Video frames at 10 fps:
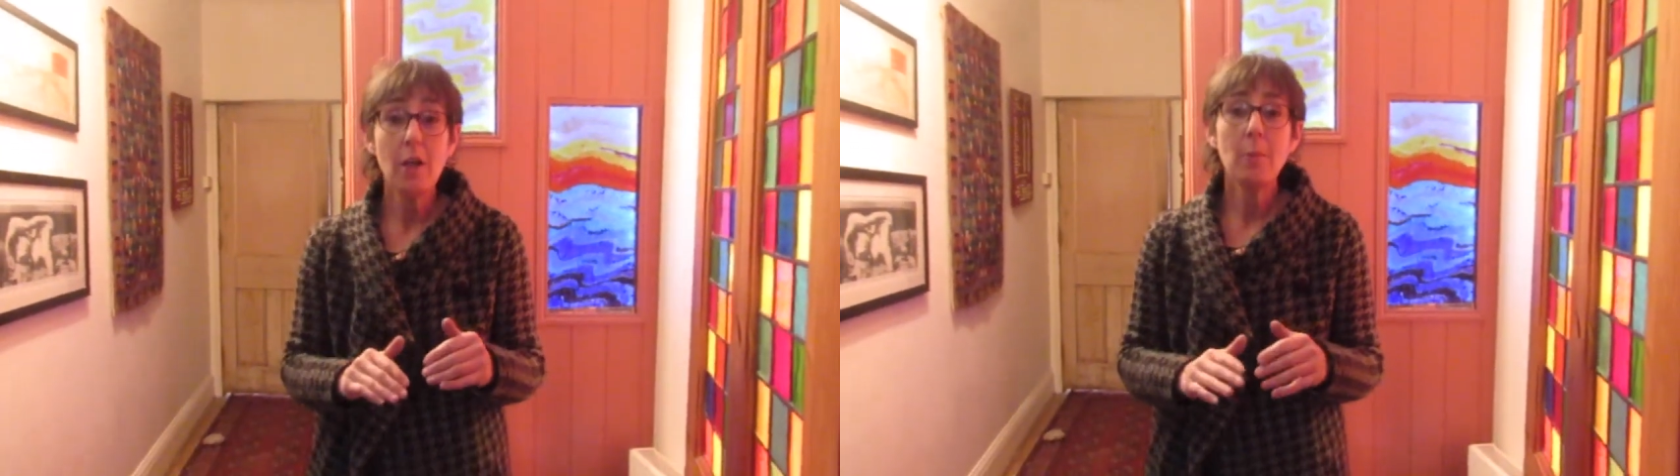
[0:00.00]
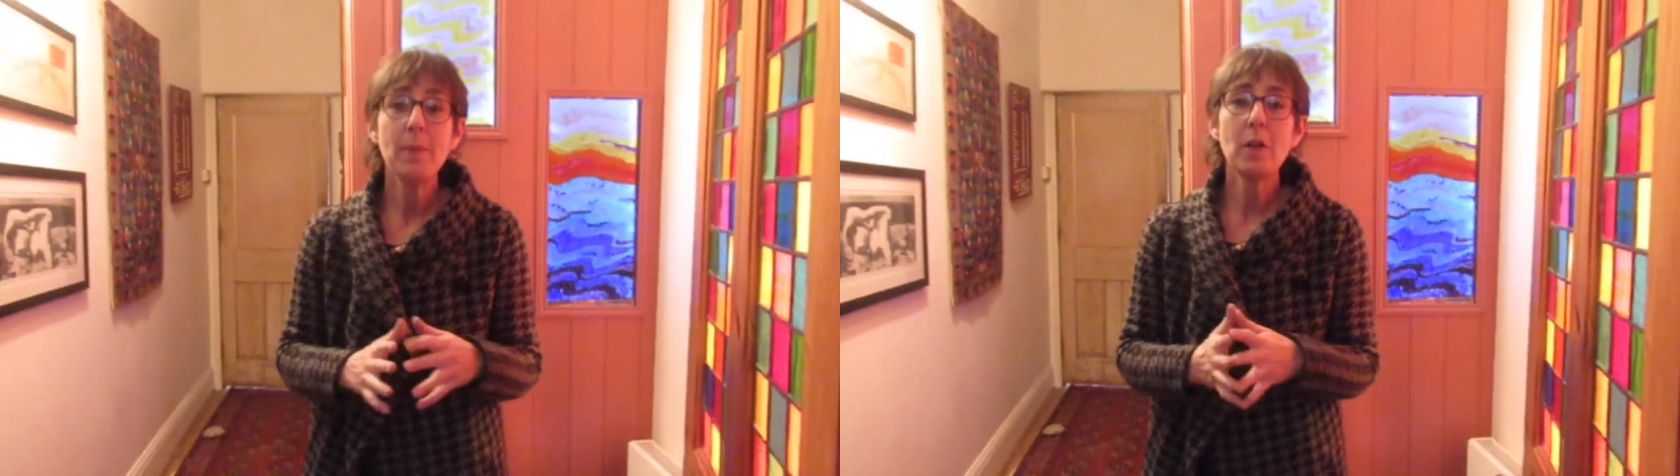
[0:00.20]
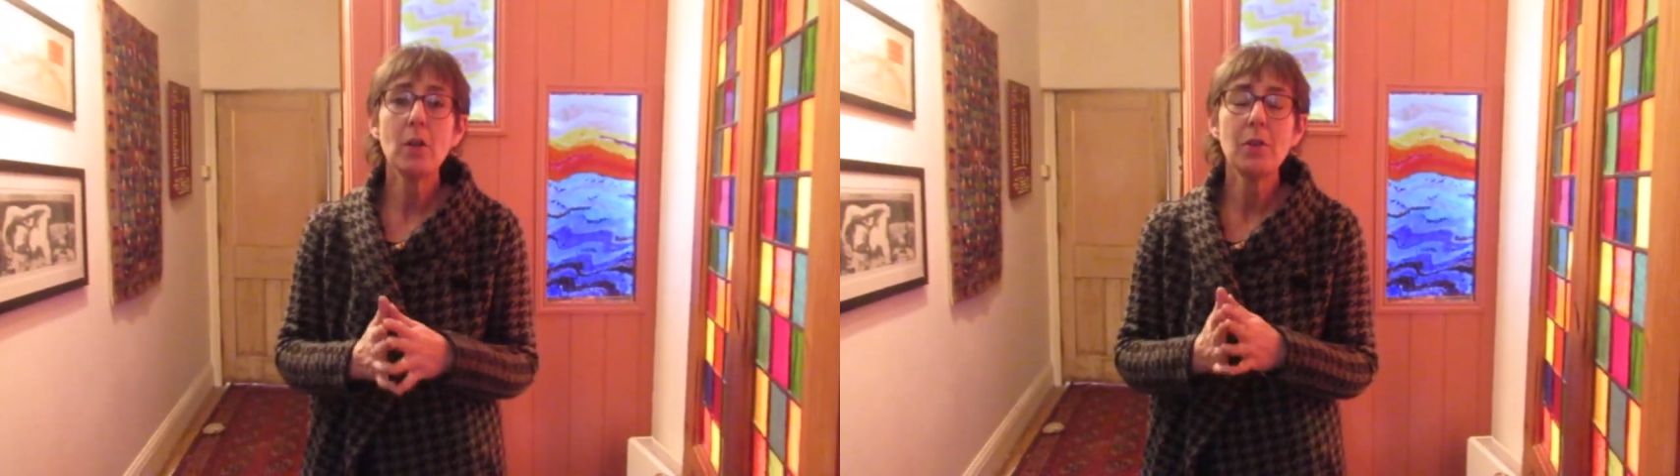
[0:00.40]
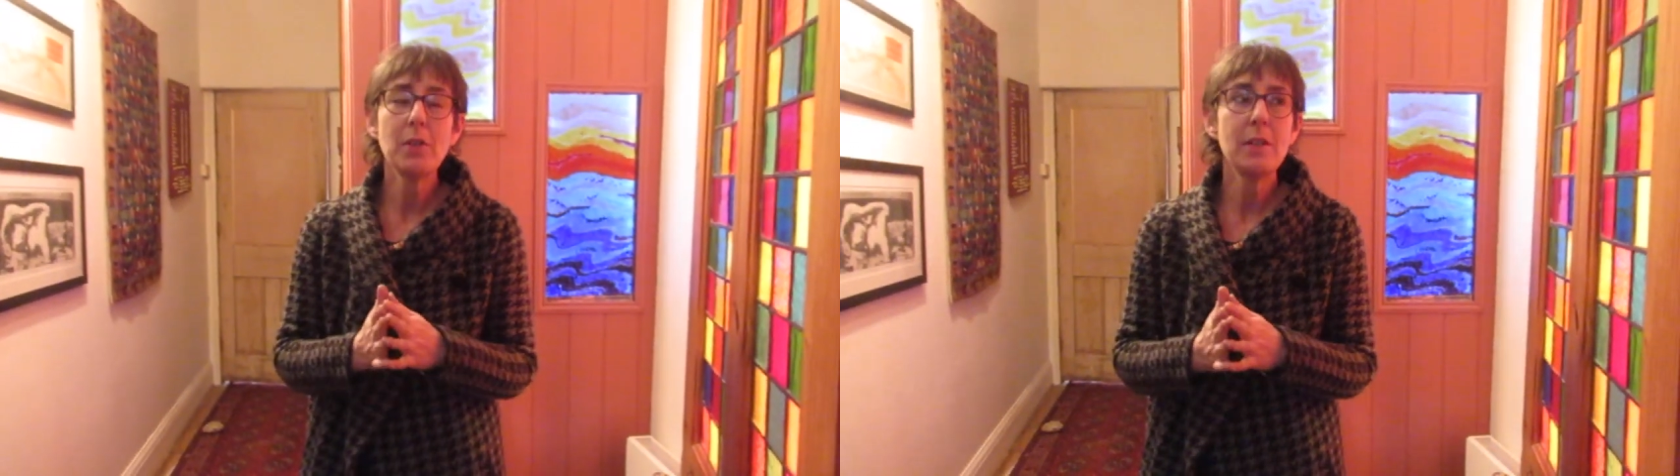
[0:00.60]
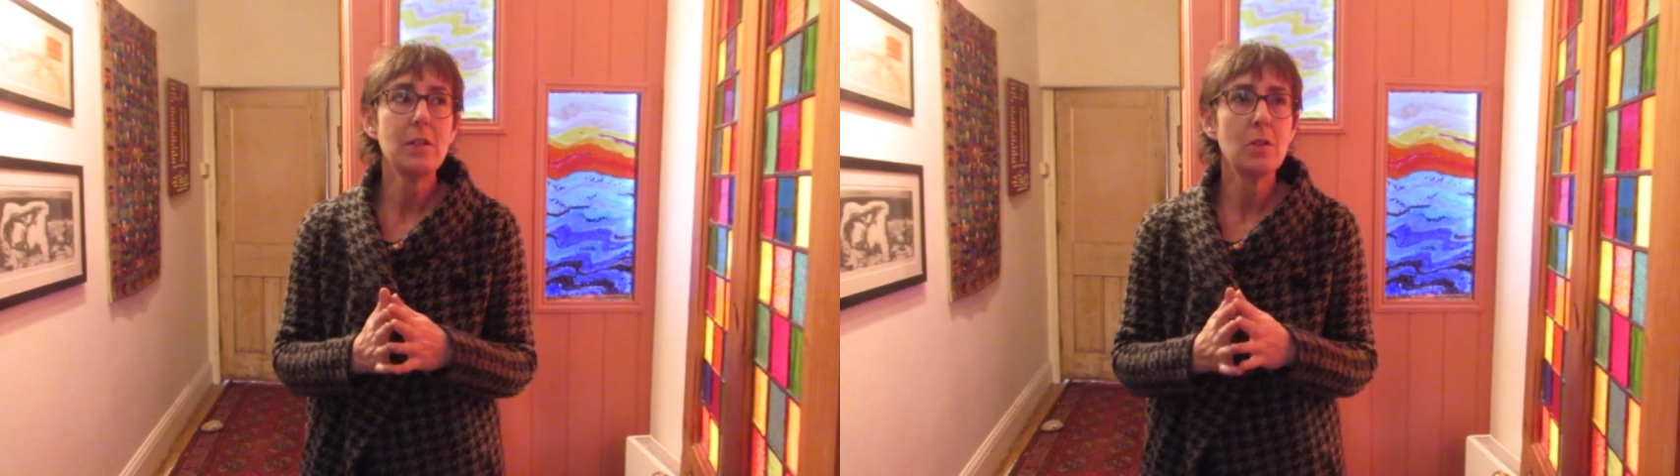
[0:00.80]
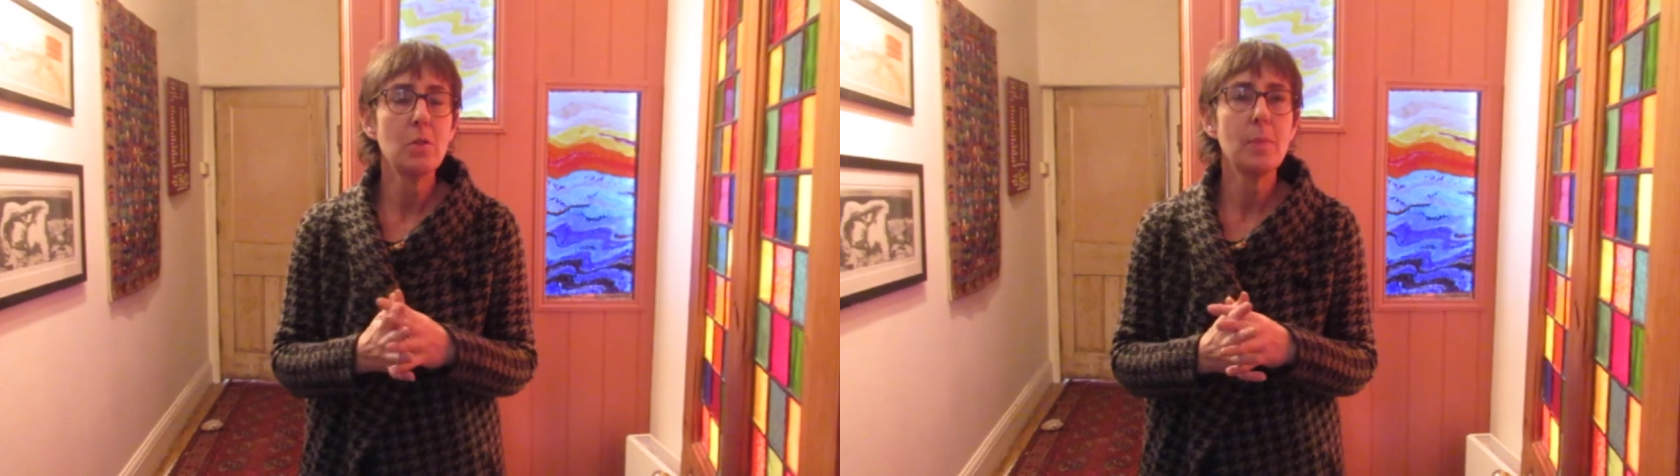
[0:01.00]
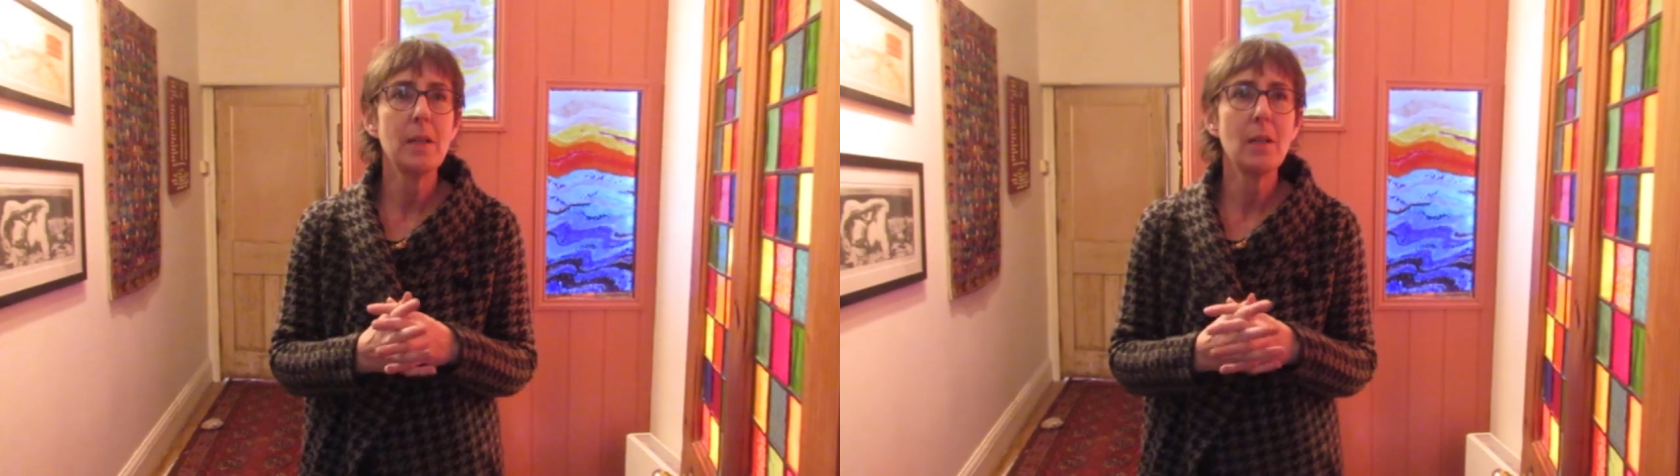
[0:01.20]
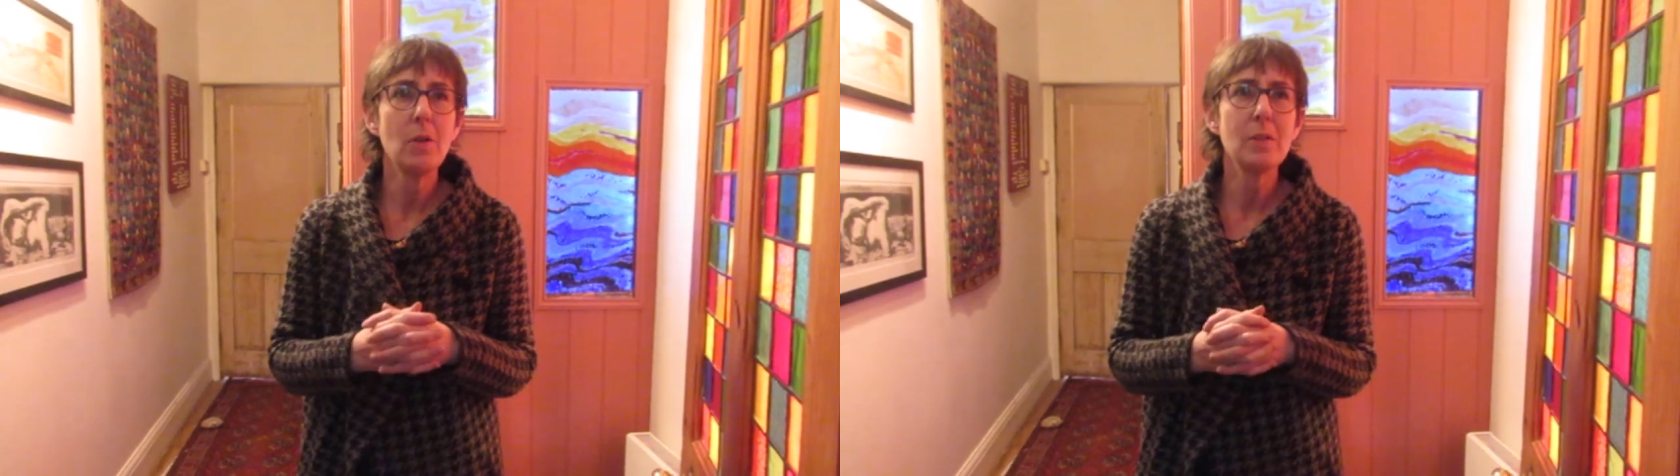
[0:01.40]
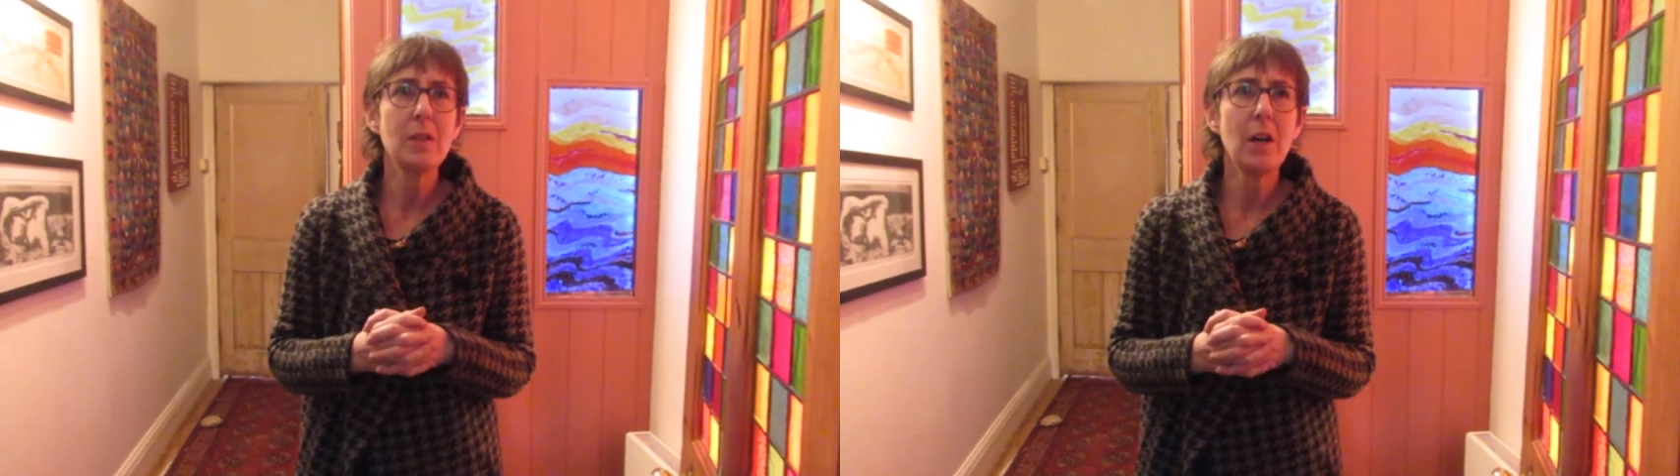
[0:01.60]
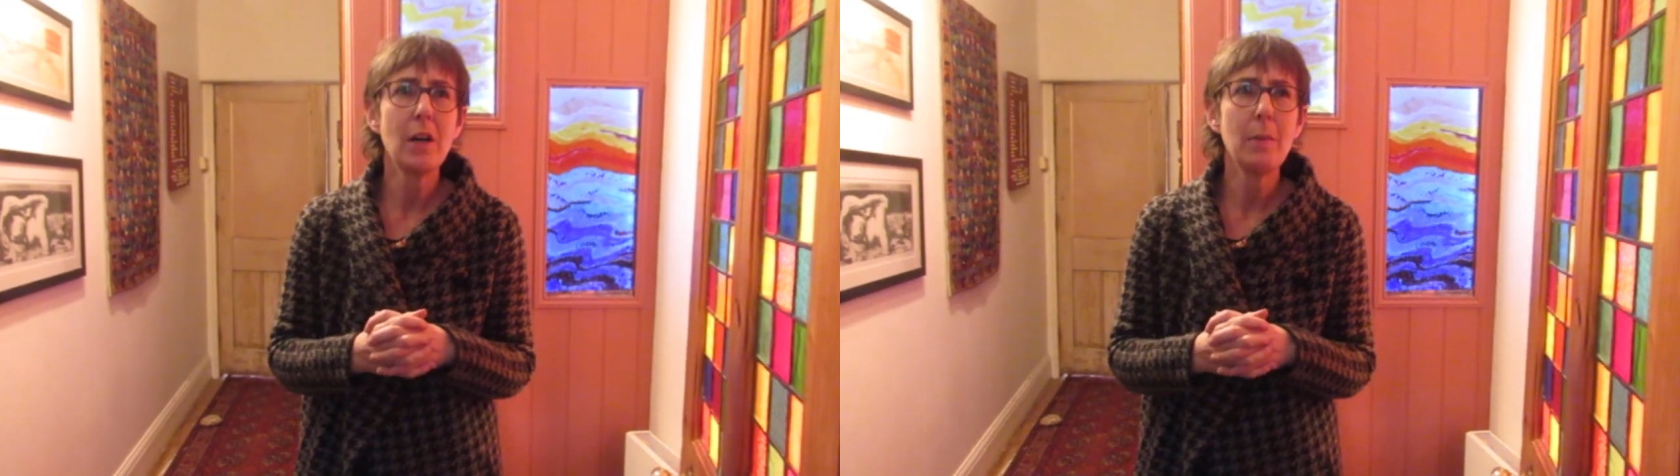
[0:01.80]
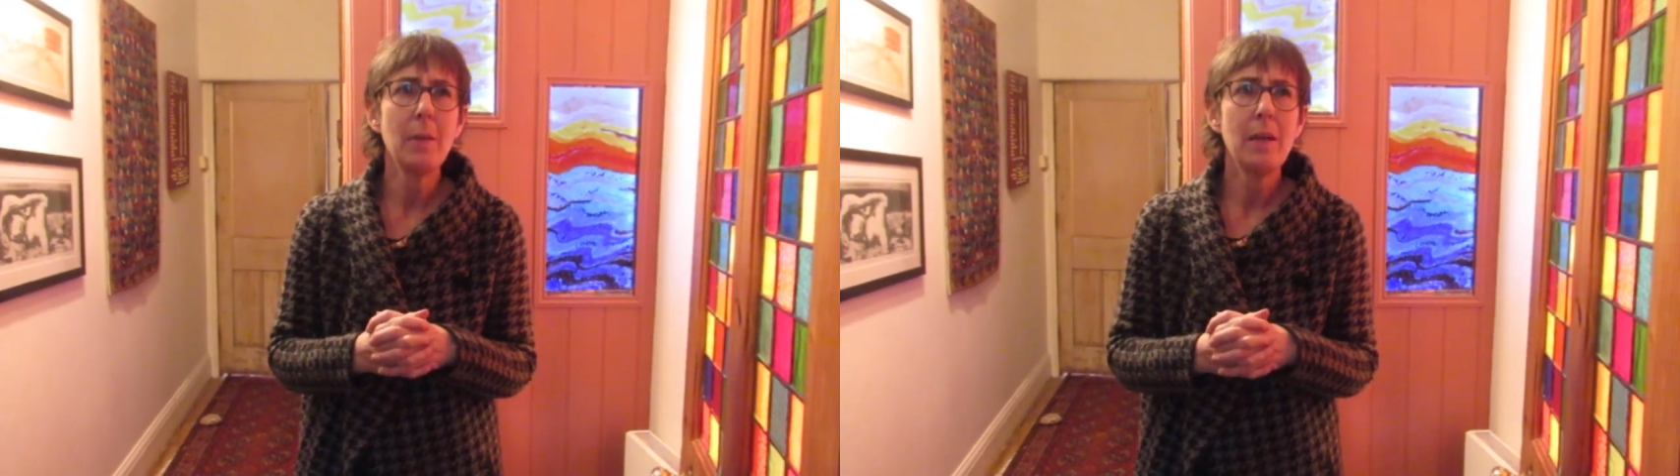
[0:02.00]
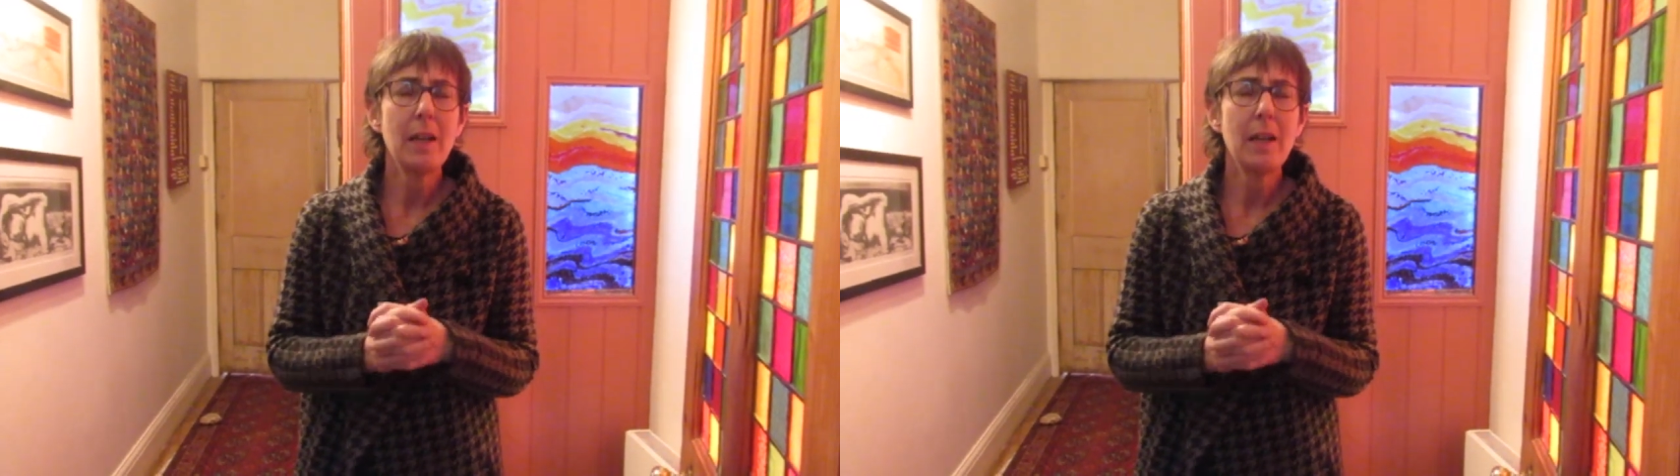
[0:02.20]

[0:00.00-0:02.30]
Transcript: because it took me a long time